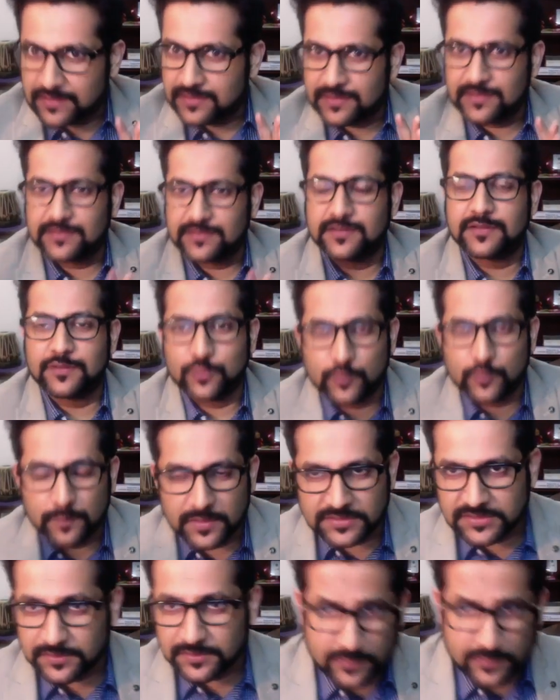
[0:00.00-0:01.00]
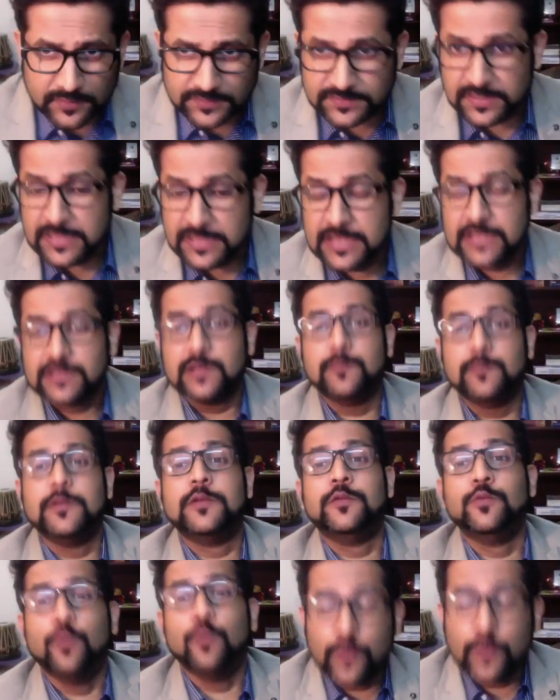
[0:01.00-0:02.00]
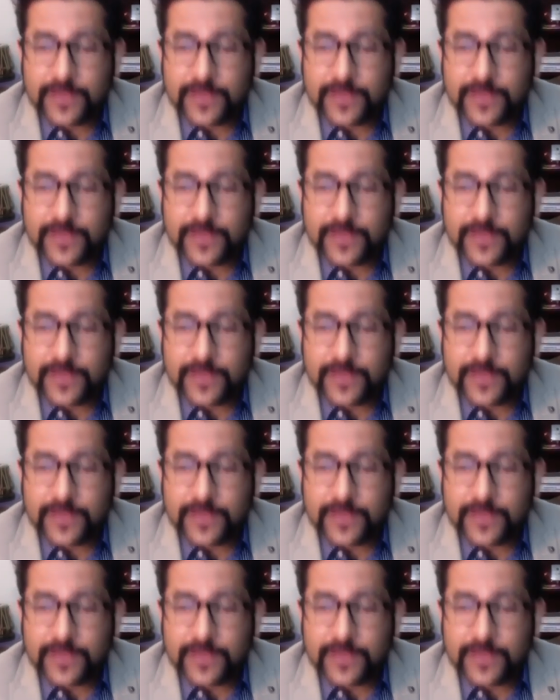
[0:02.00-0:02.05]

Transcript: in the new budget because there'll be no